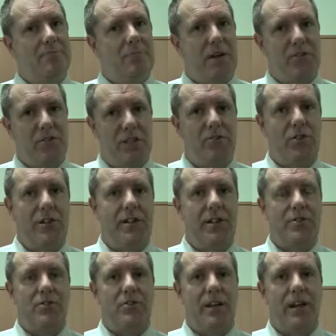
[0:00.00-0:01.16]
But Centrelink
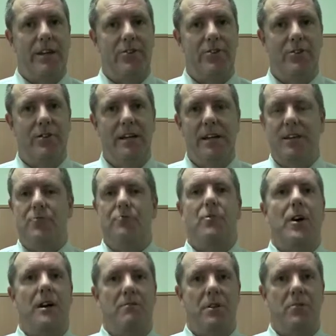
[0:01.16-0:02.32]
legislation is
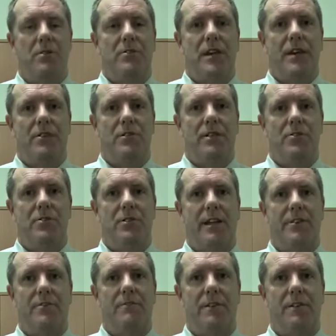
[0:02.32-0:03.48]
right up there with tax
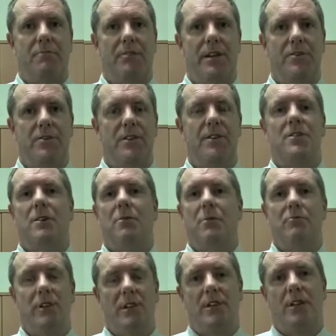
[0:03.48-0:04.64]
legislation for complexity, so we'd
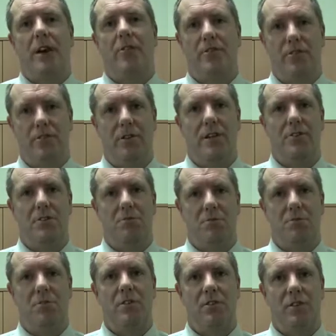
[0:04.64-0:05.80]
really encourage you to get some
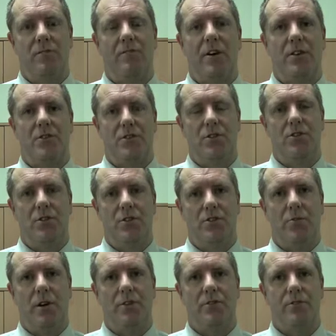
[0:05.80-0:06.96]
specific advice to your
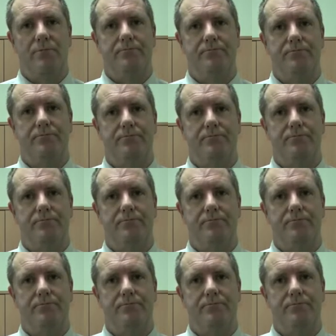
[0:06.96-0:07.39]
situation.